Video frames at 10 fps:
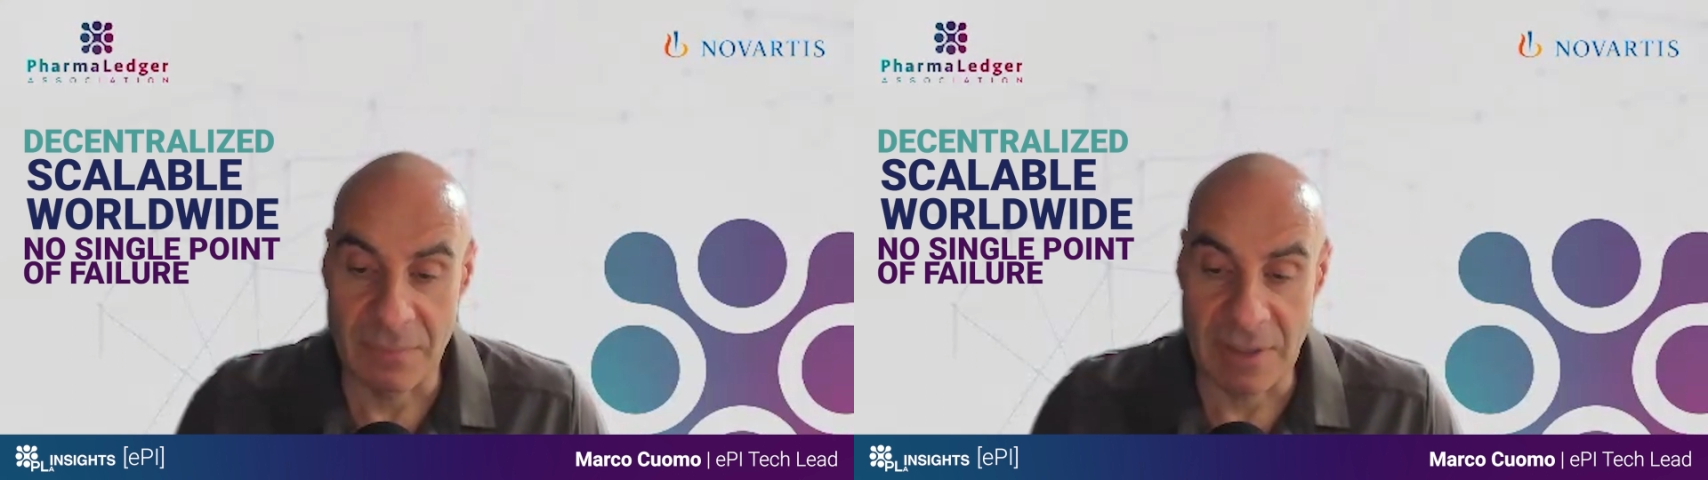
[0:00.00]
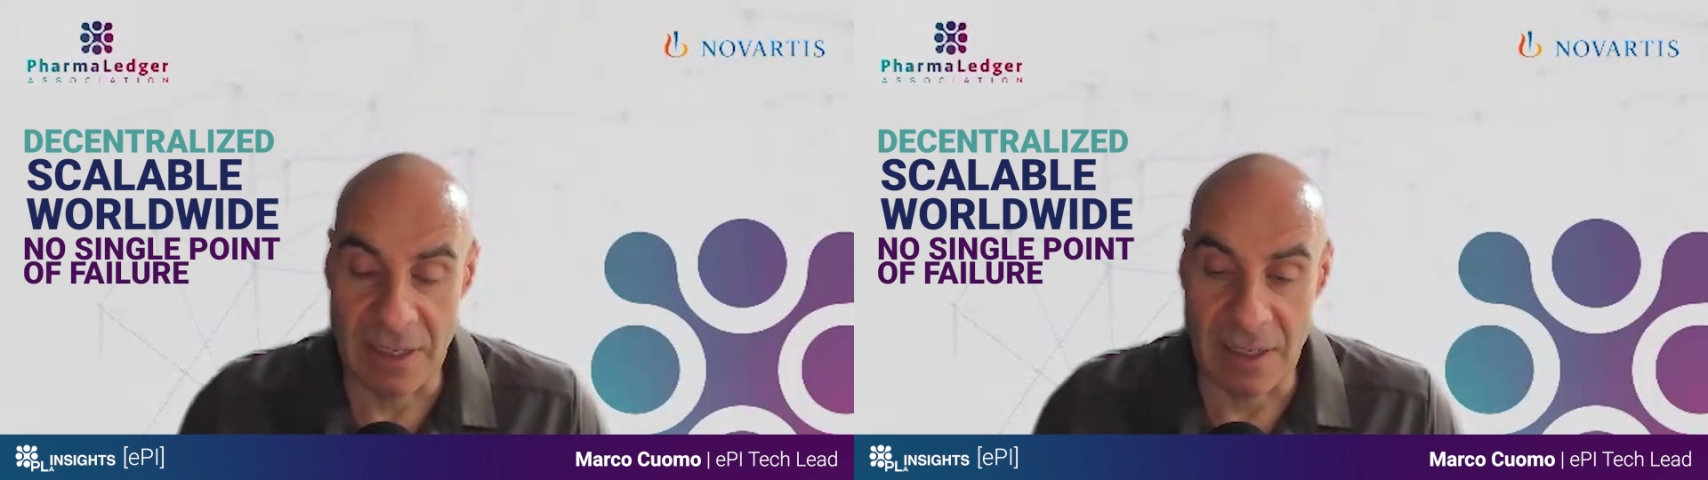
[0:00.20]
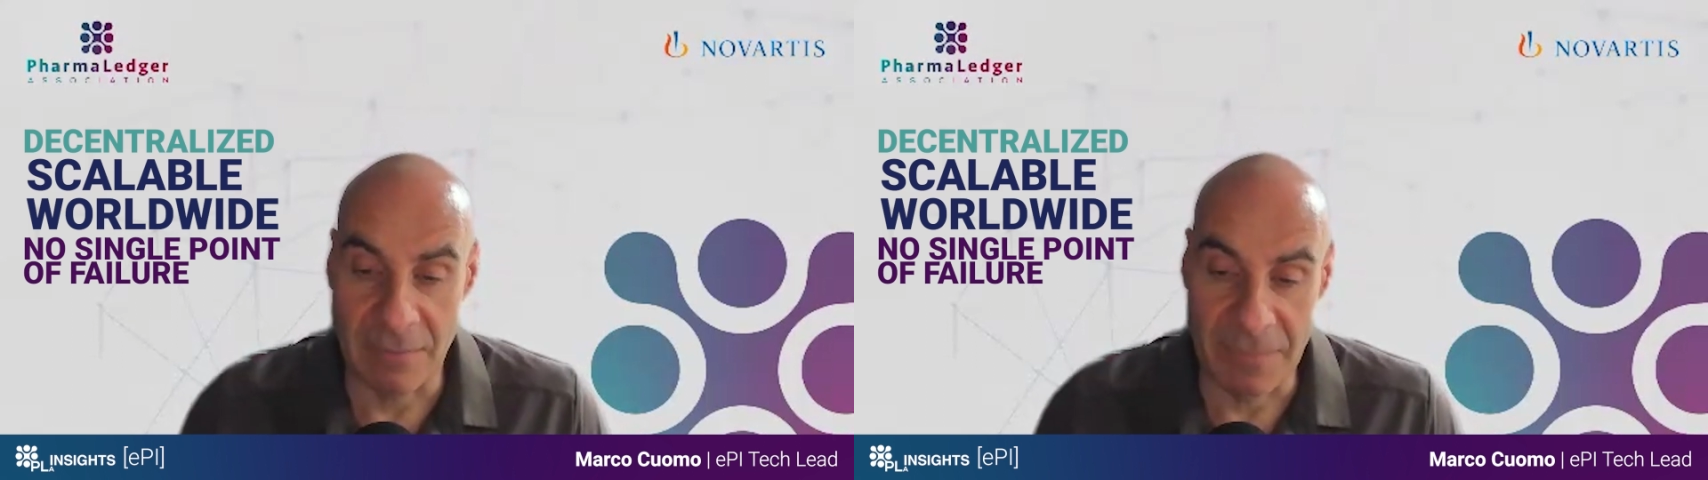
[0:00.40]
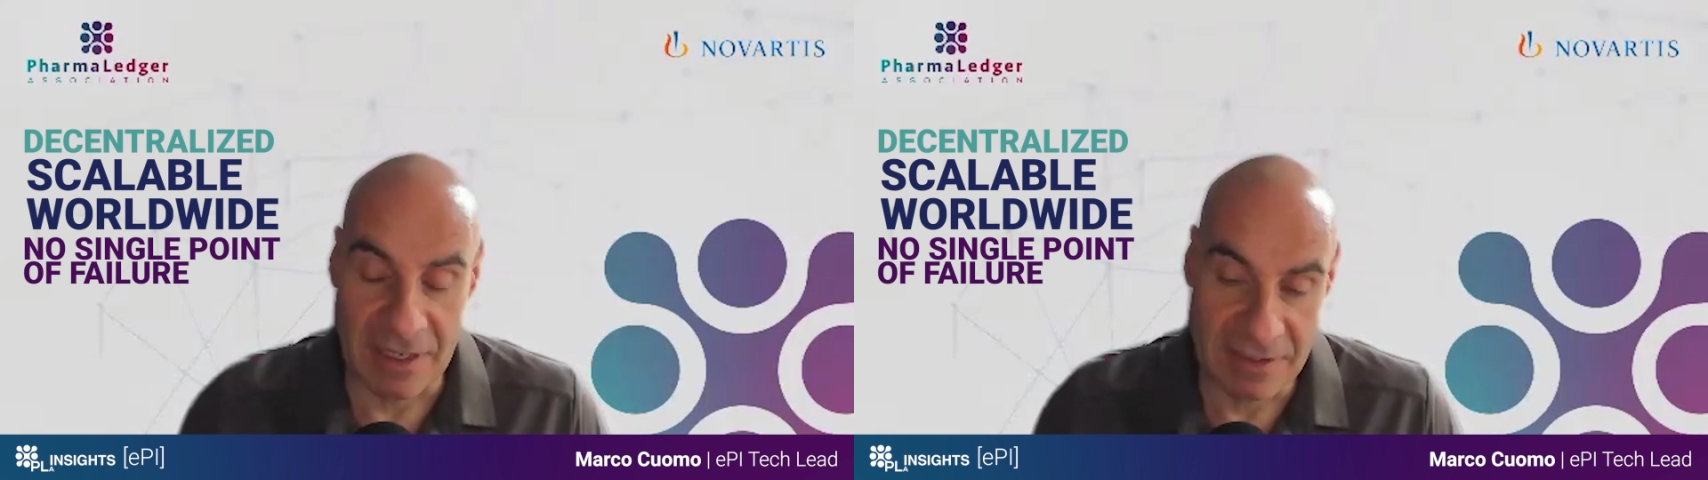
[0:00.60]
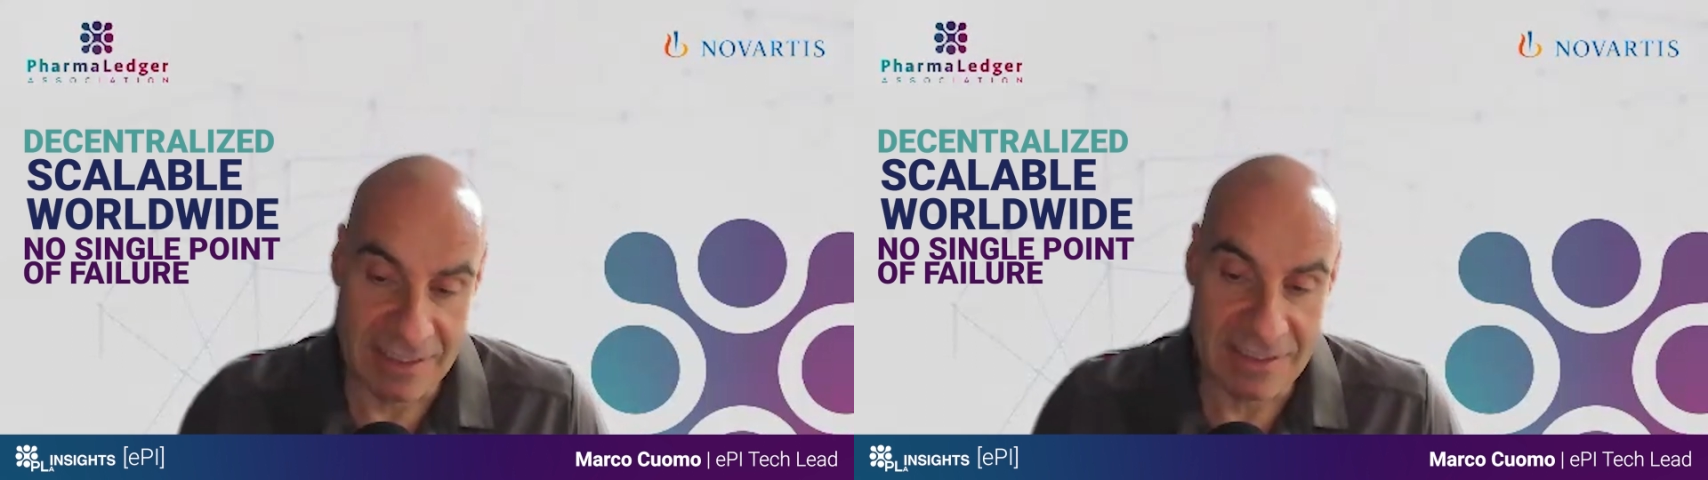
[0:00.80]

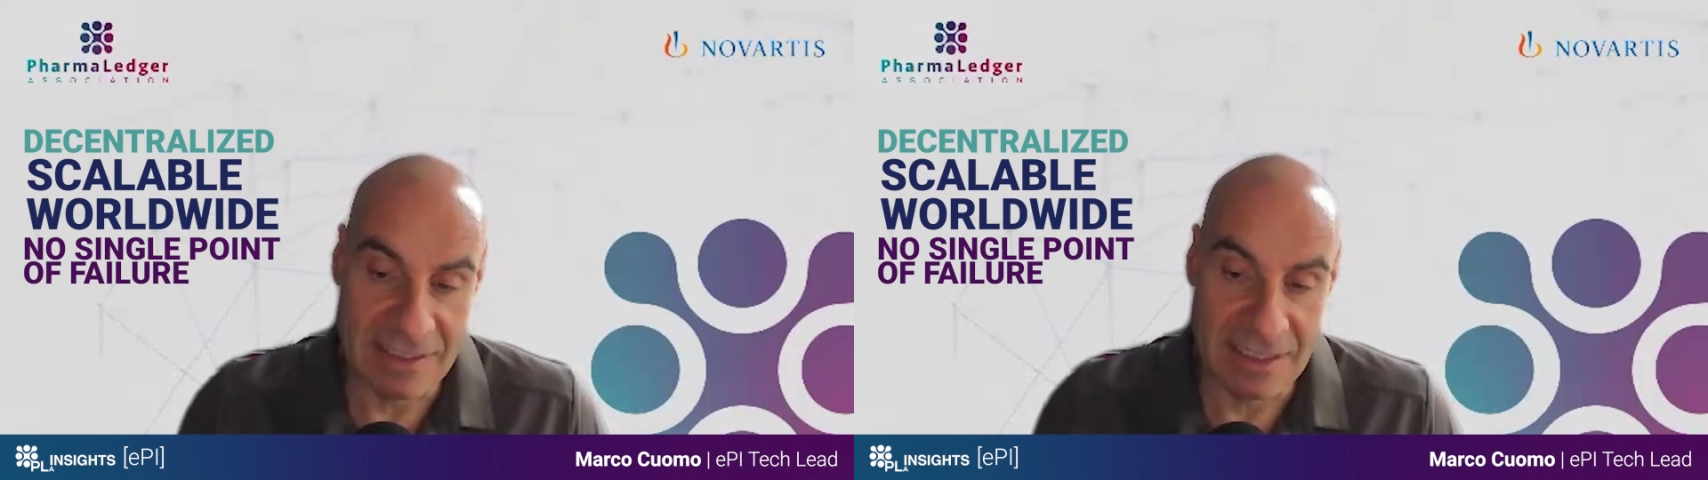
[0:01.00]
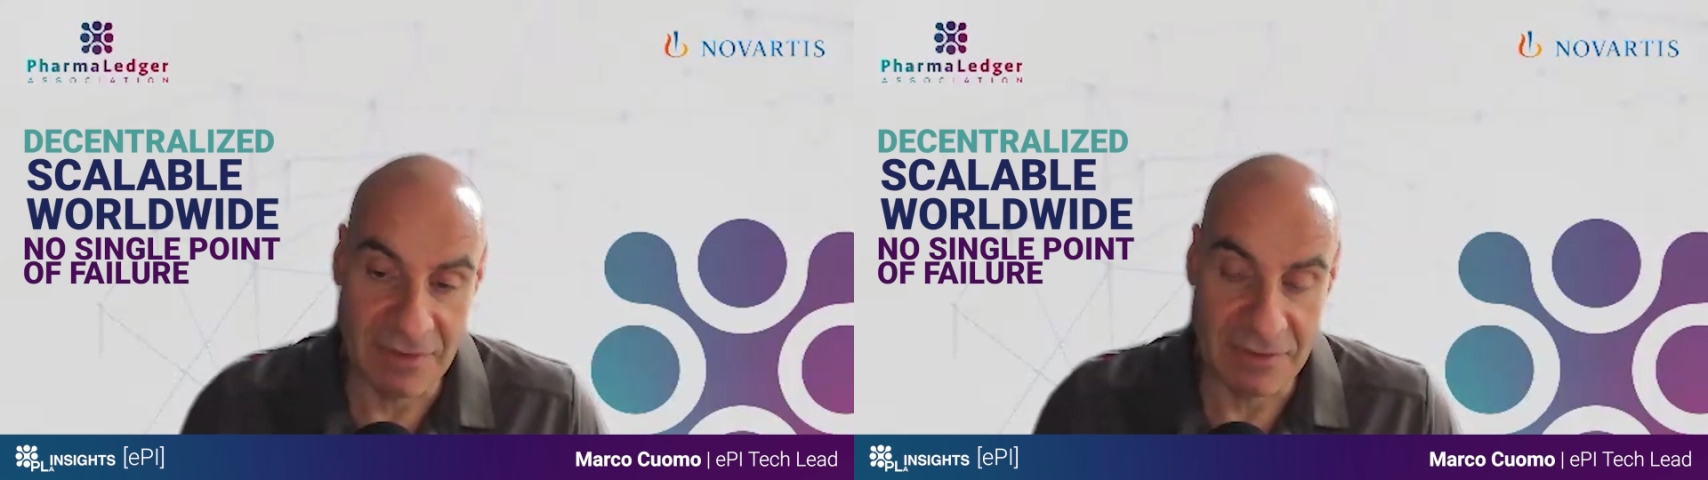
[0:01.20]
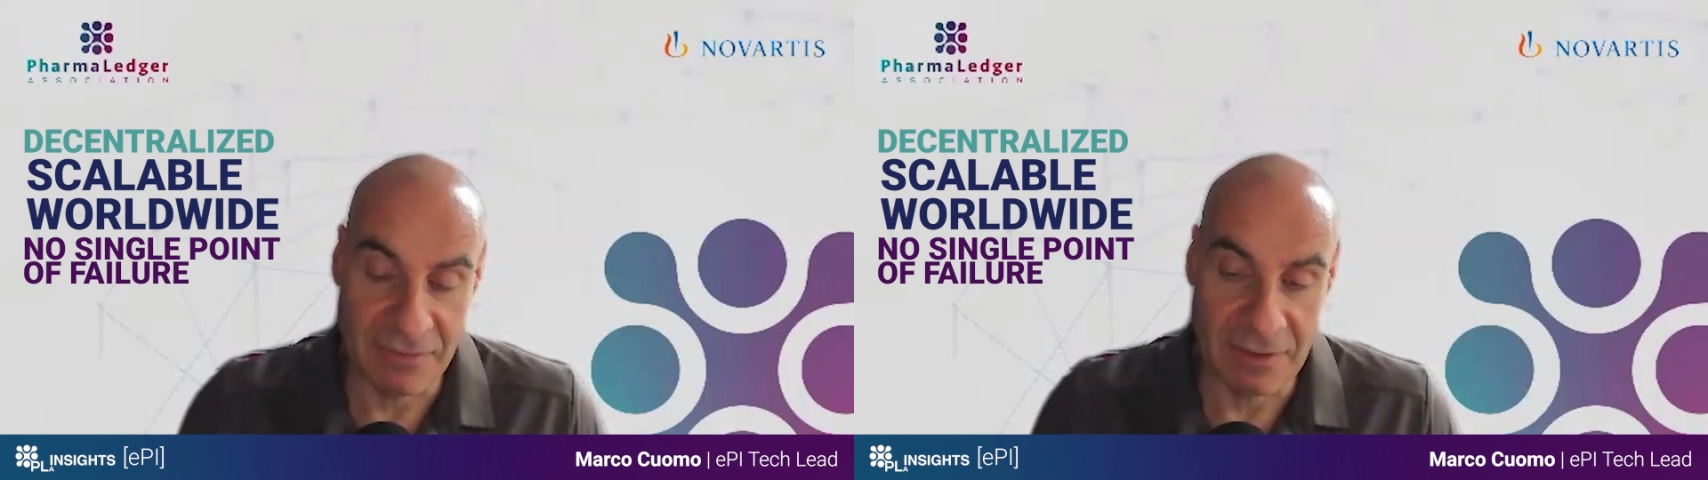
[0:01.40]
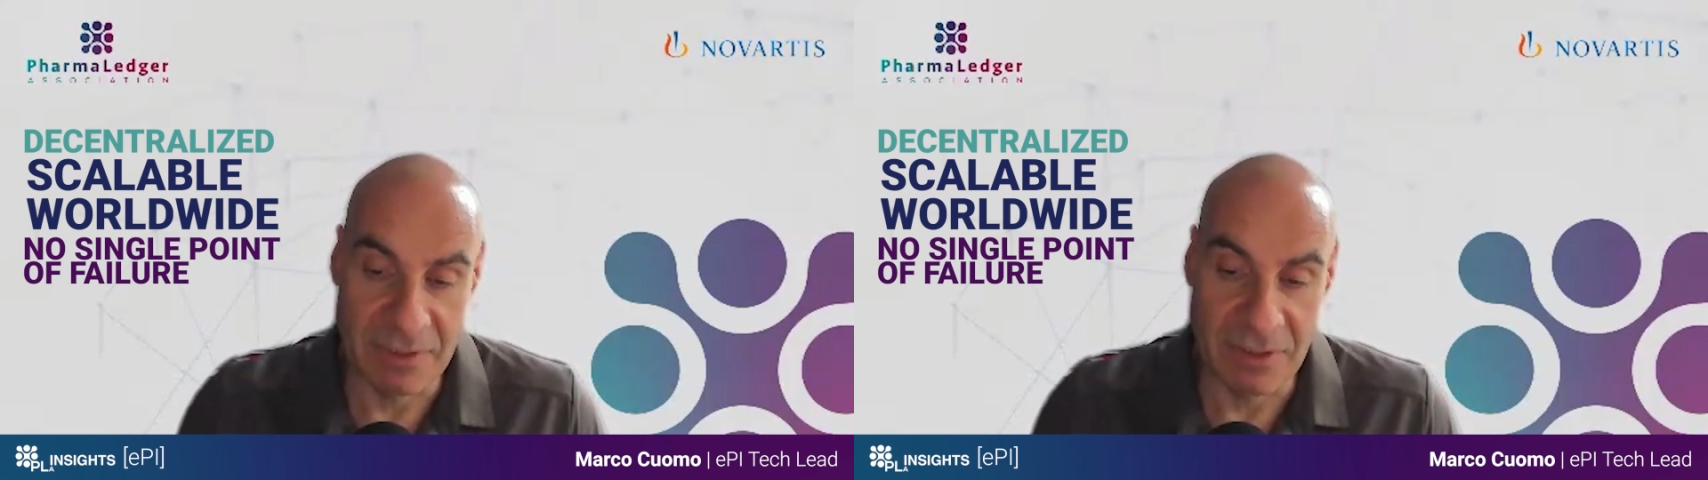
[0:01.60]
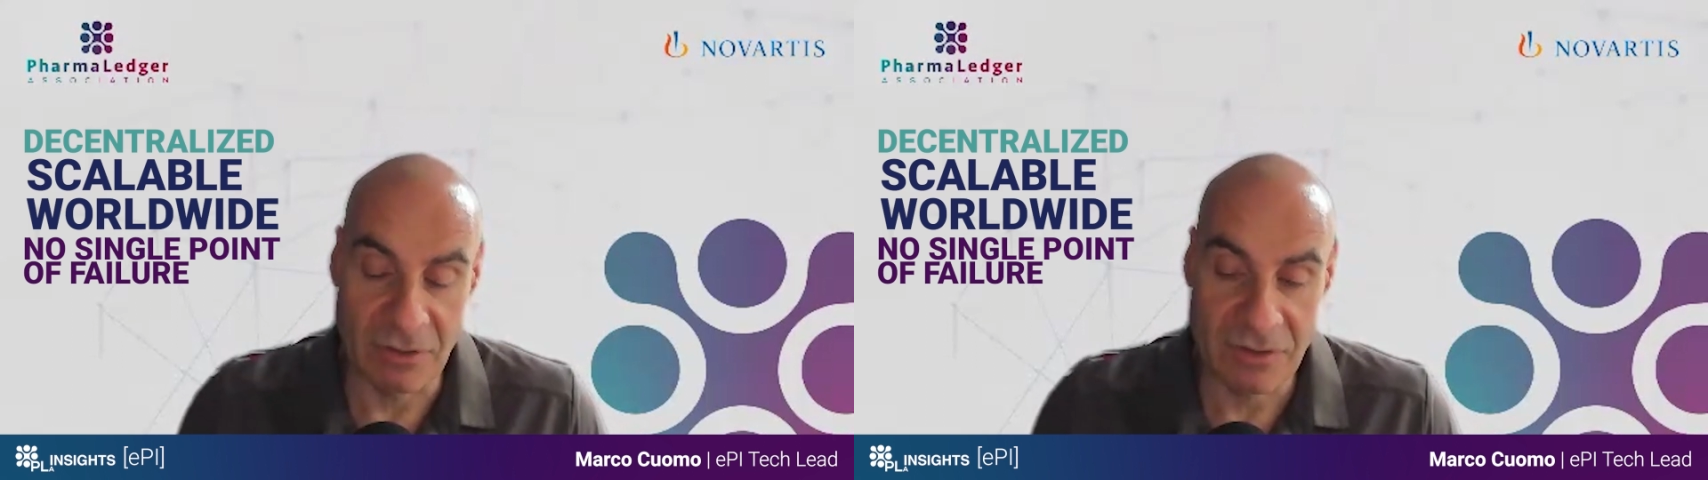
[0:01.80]
then this leaflet will
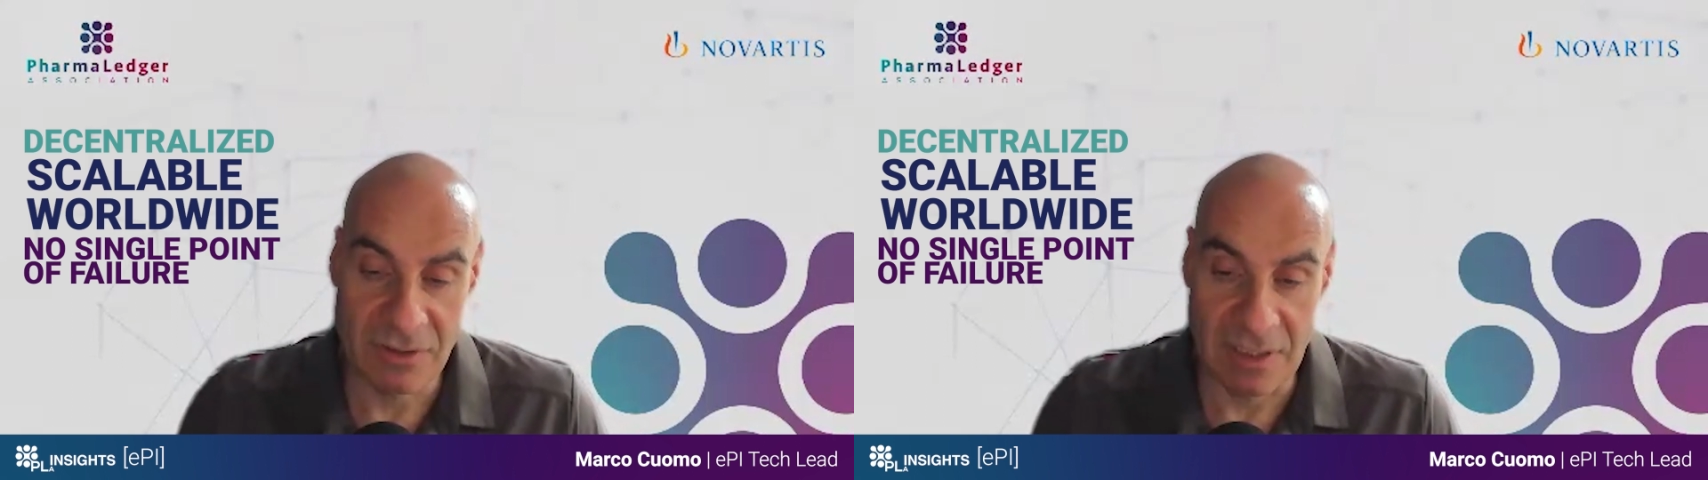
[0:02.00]
be not